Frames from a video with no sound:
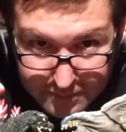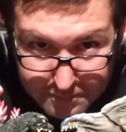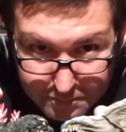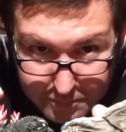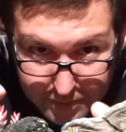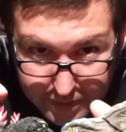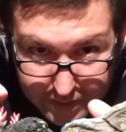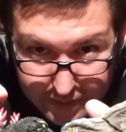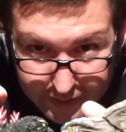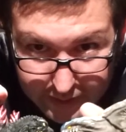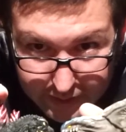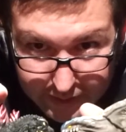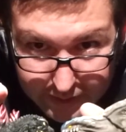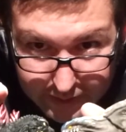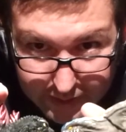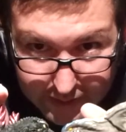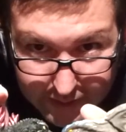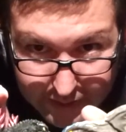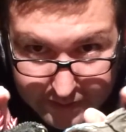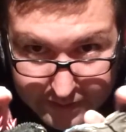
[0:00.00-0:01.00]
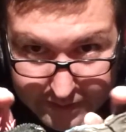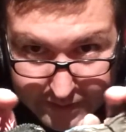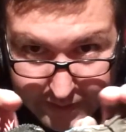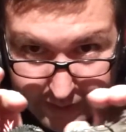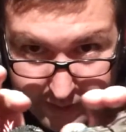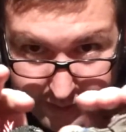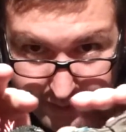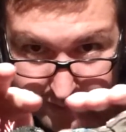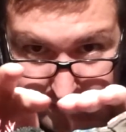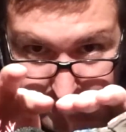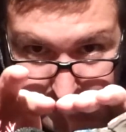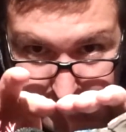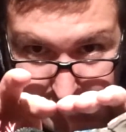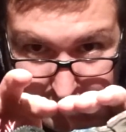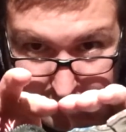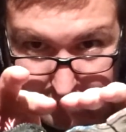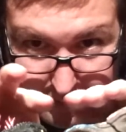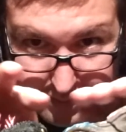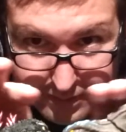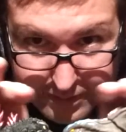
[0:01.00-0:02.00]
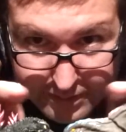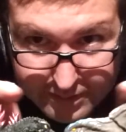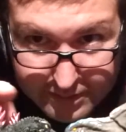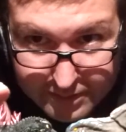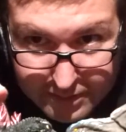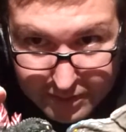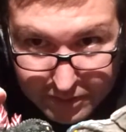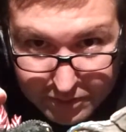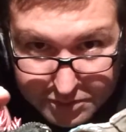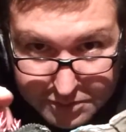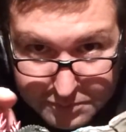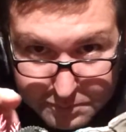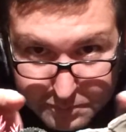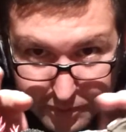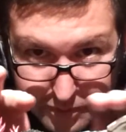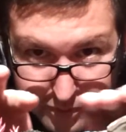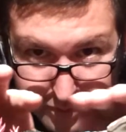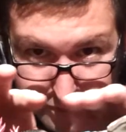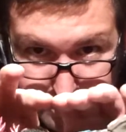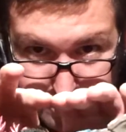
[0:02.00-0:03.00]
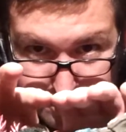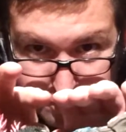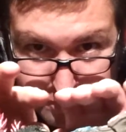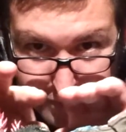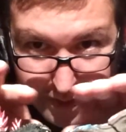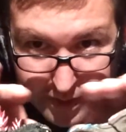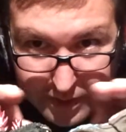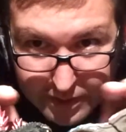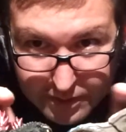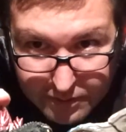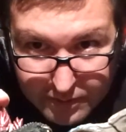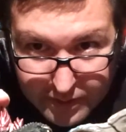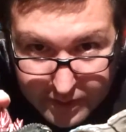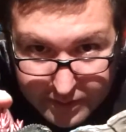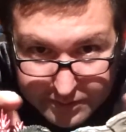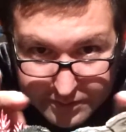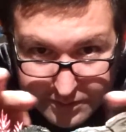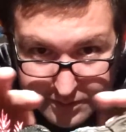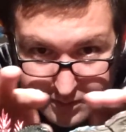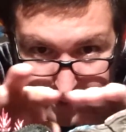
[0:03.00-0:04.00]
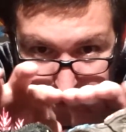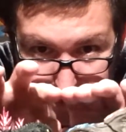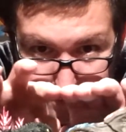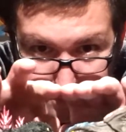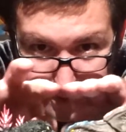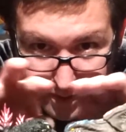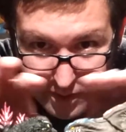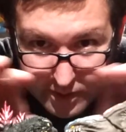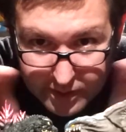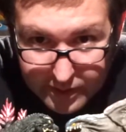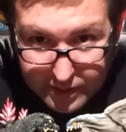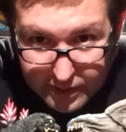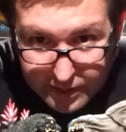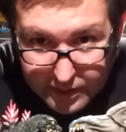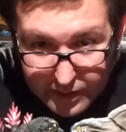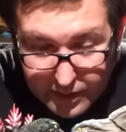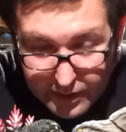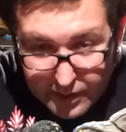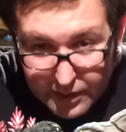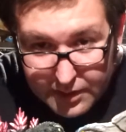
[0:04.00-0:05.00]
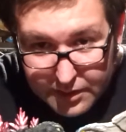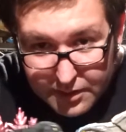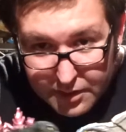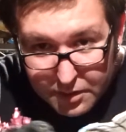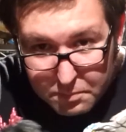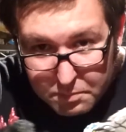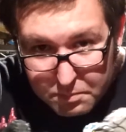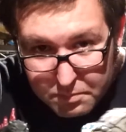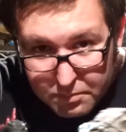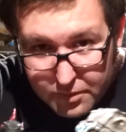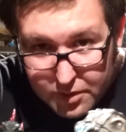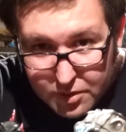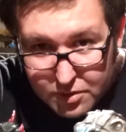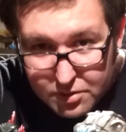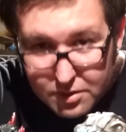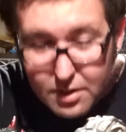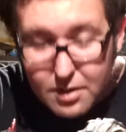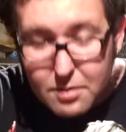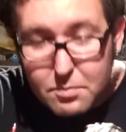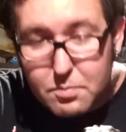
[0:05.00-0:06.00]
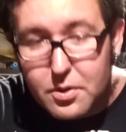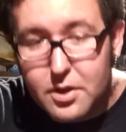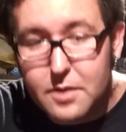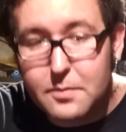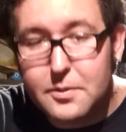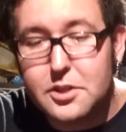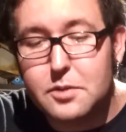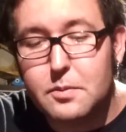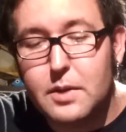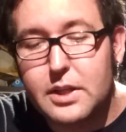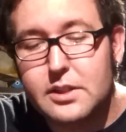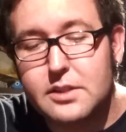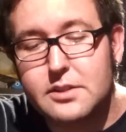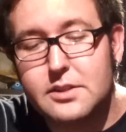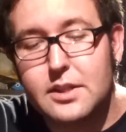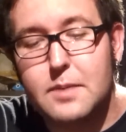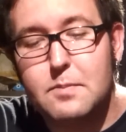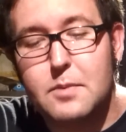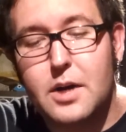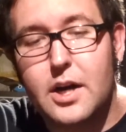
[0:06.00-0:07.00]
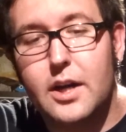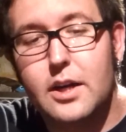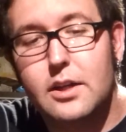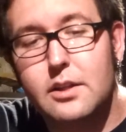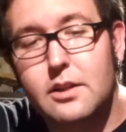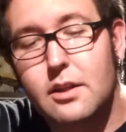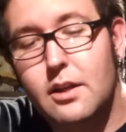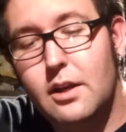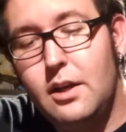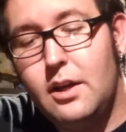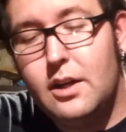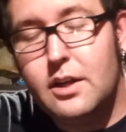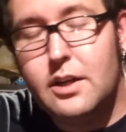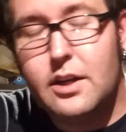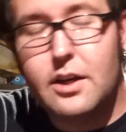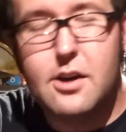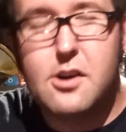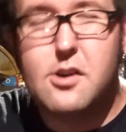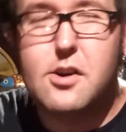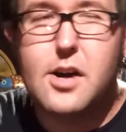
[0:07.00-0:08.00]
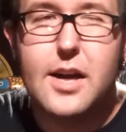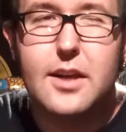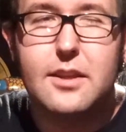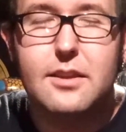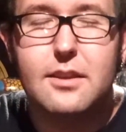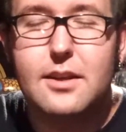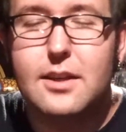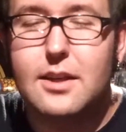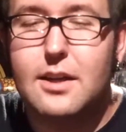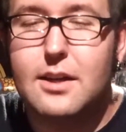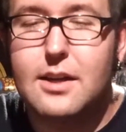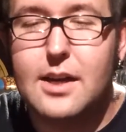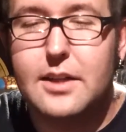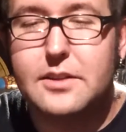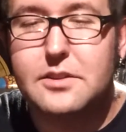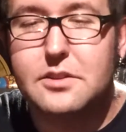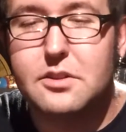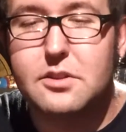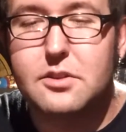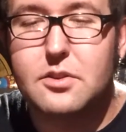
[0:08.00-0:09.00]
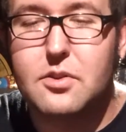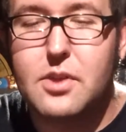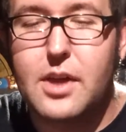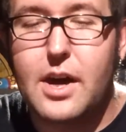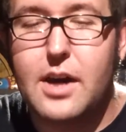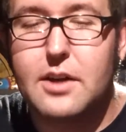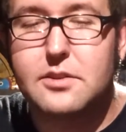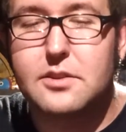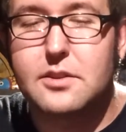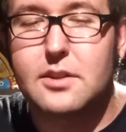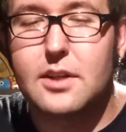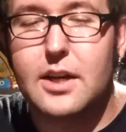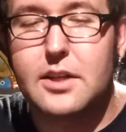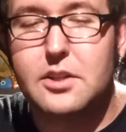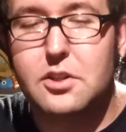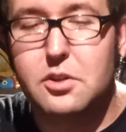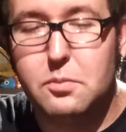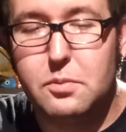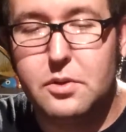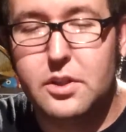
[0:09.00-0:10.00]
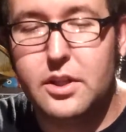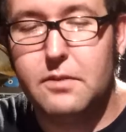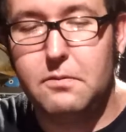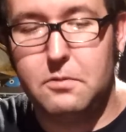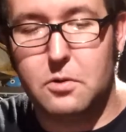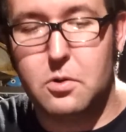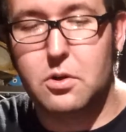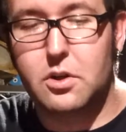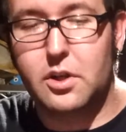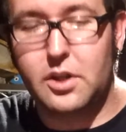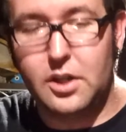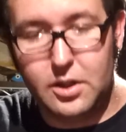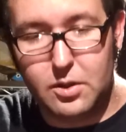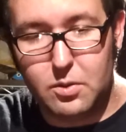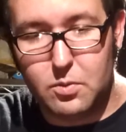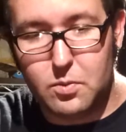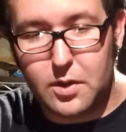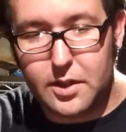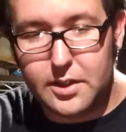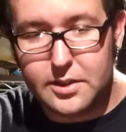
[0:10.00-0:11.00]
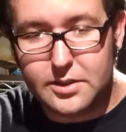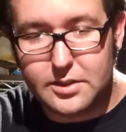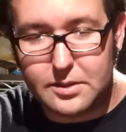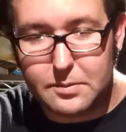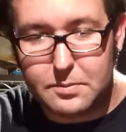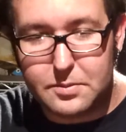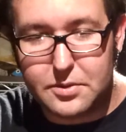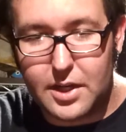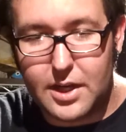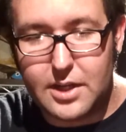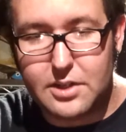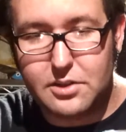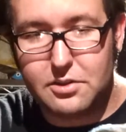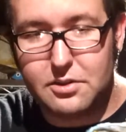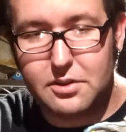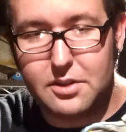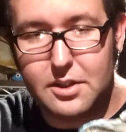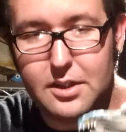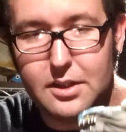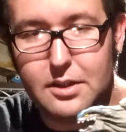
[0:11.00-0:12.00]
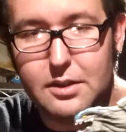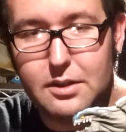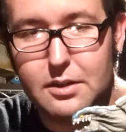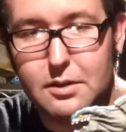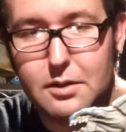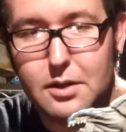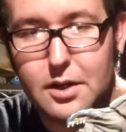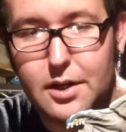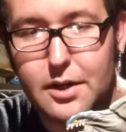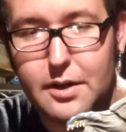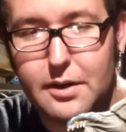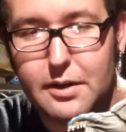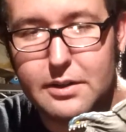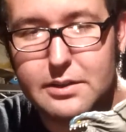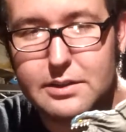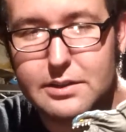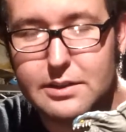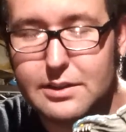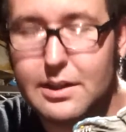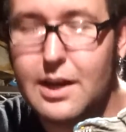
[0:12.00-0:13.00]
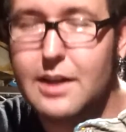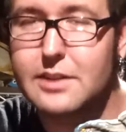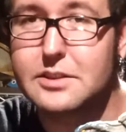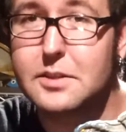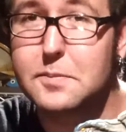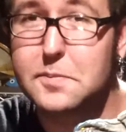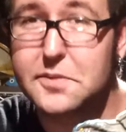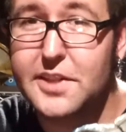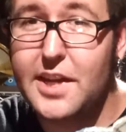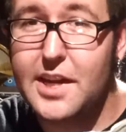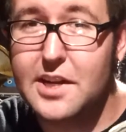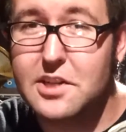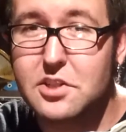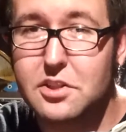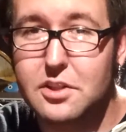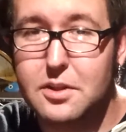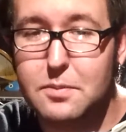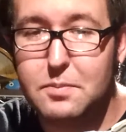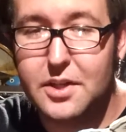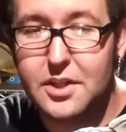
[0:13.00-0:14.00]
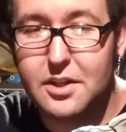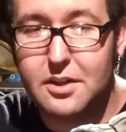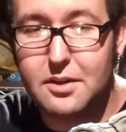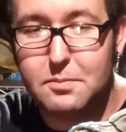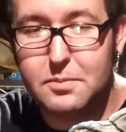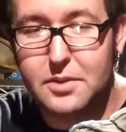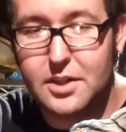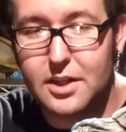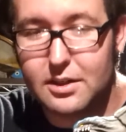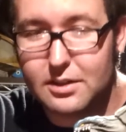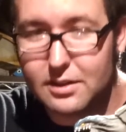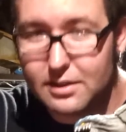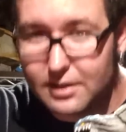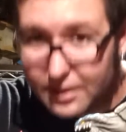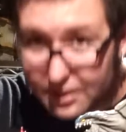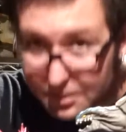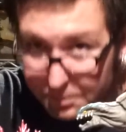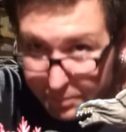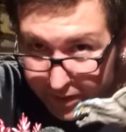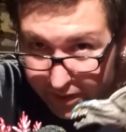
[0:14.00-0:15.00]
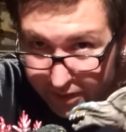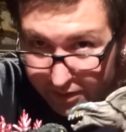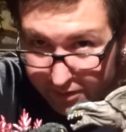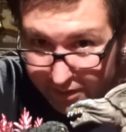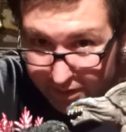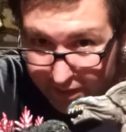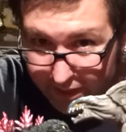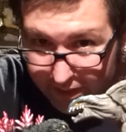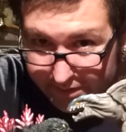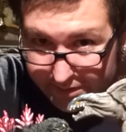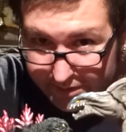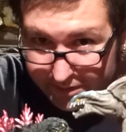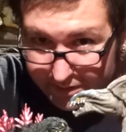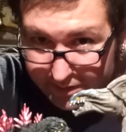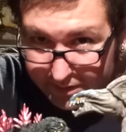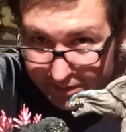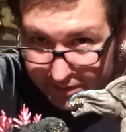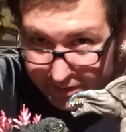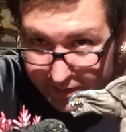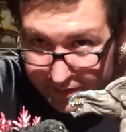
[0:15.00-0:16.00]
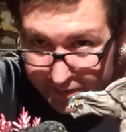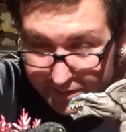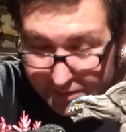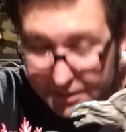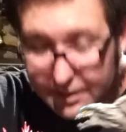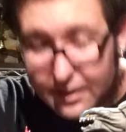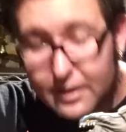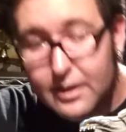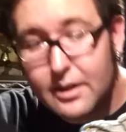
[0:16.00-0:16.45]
but I think those both meet around the same area. They're pretty much about the same height. Now, I think in Godzilla 2000, I do believe Orga was substantially, not substantially bigger, but a little bigger than Godzilla at least.